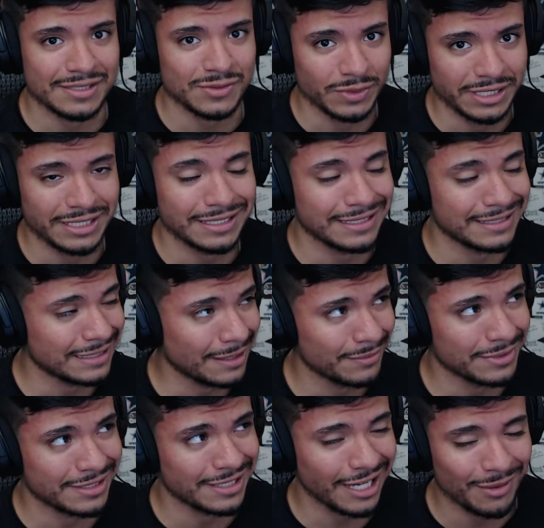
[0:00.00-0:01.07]
week. I'm
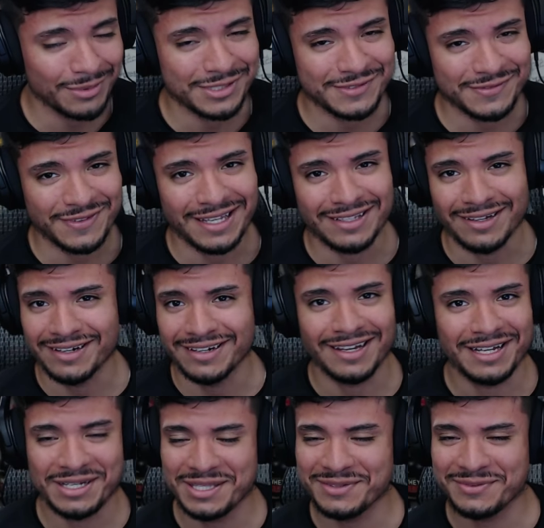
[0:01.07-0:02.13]
a Cowboys fan. Y'all did not
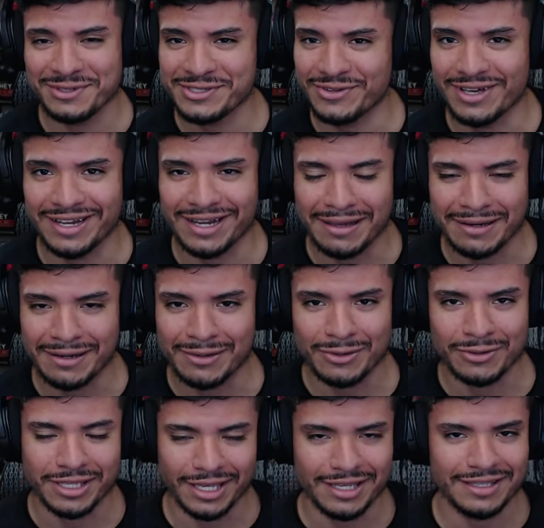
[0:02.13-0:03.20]
hear that voice track at all.
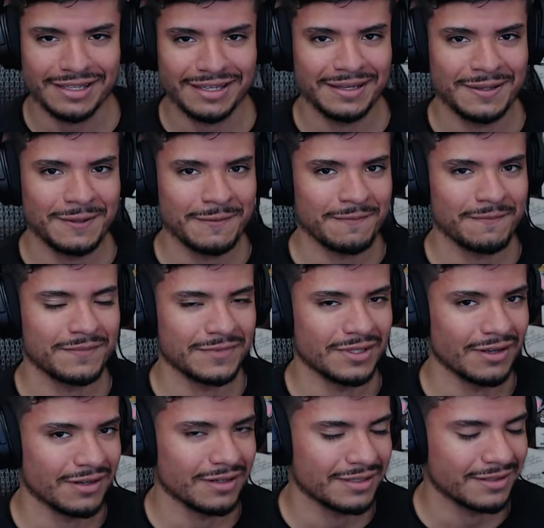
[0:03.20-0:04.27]
Okay,
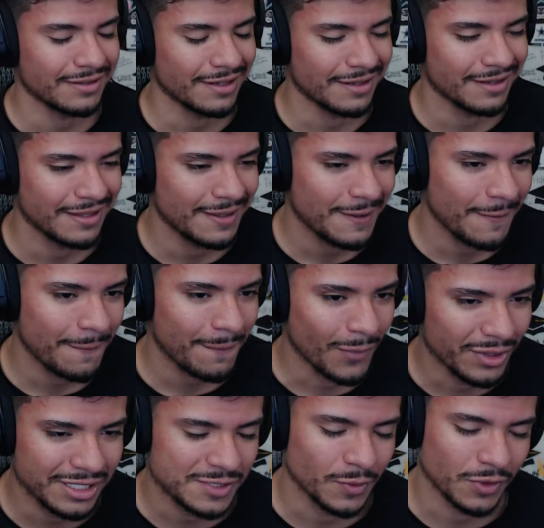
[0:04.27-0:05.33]
I didn't hear that. But well,
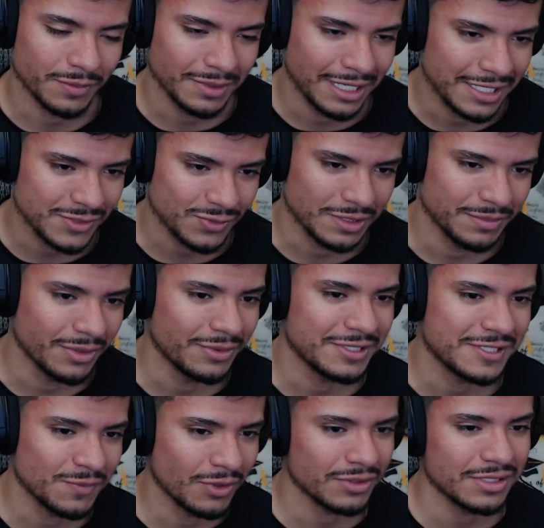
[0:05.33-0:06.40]
we didn't smoke them last week, but we
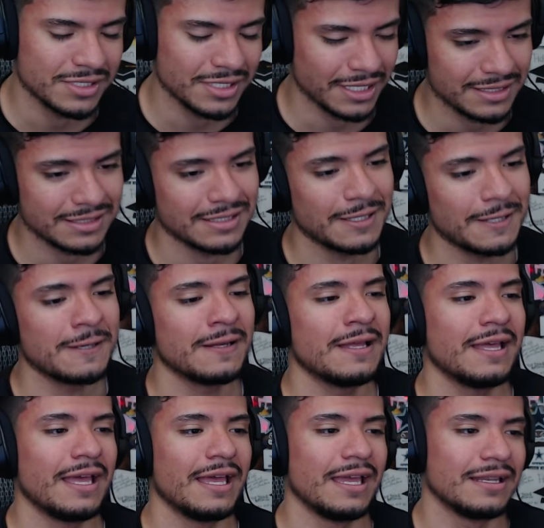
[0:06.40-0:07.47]
smoked the Jets.
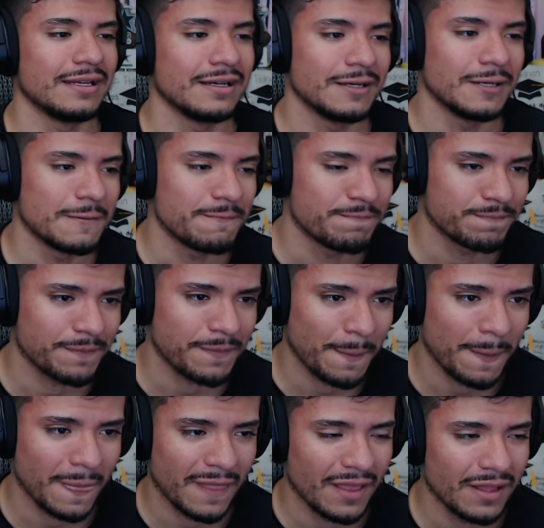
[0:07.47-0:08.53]
And uh,
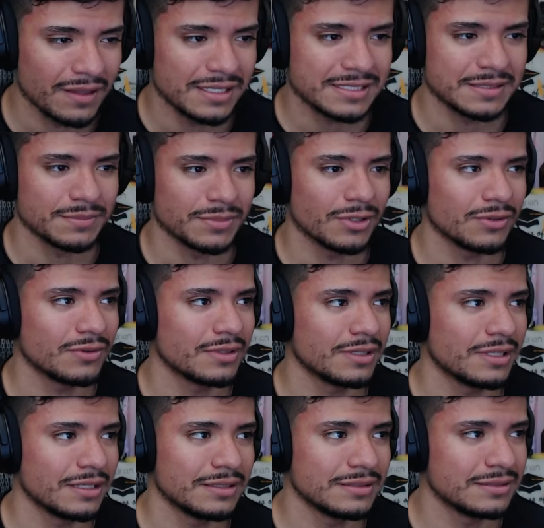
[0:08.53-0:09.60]
listen, bro,
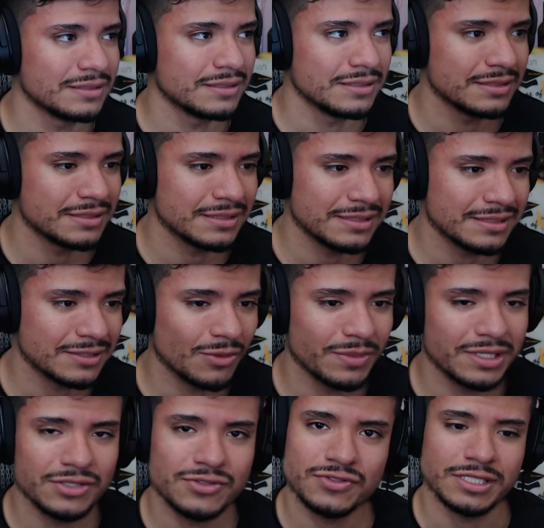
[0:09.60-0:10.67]
this is gonna be
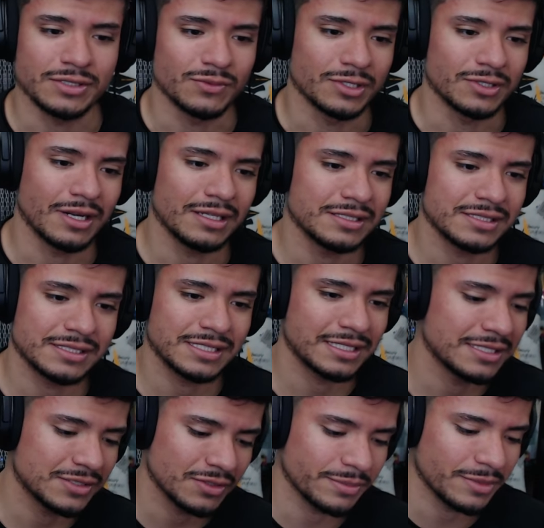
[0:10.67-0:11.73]
an interesting one. All right, let's just get
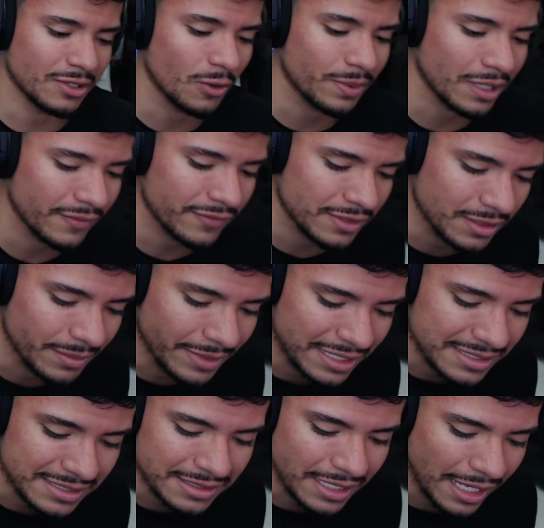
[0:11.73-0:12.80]
into it, man. Hope you're having an
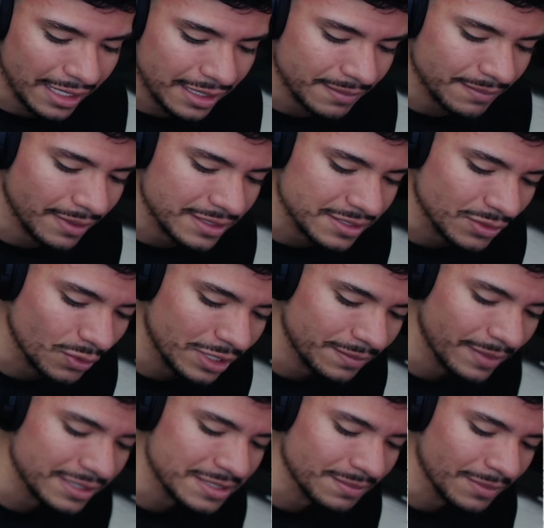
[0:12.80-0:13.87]
amazing day, amazing week,
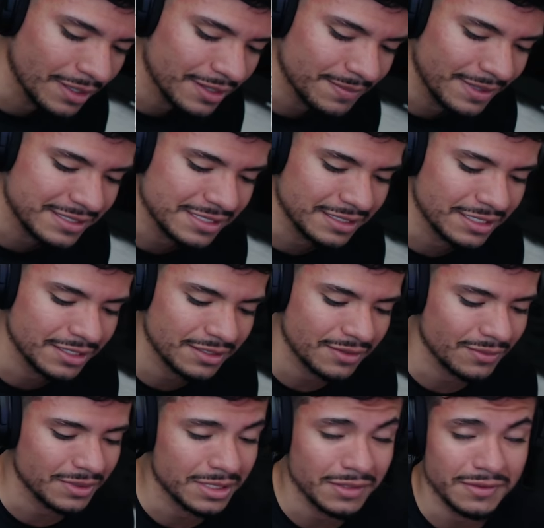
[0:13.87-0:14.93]
amazing month, amazing year,
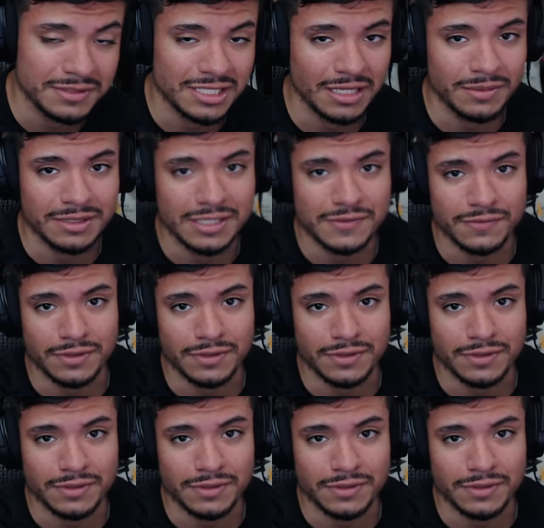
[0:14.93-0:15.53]
whatever the time it is for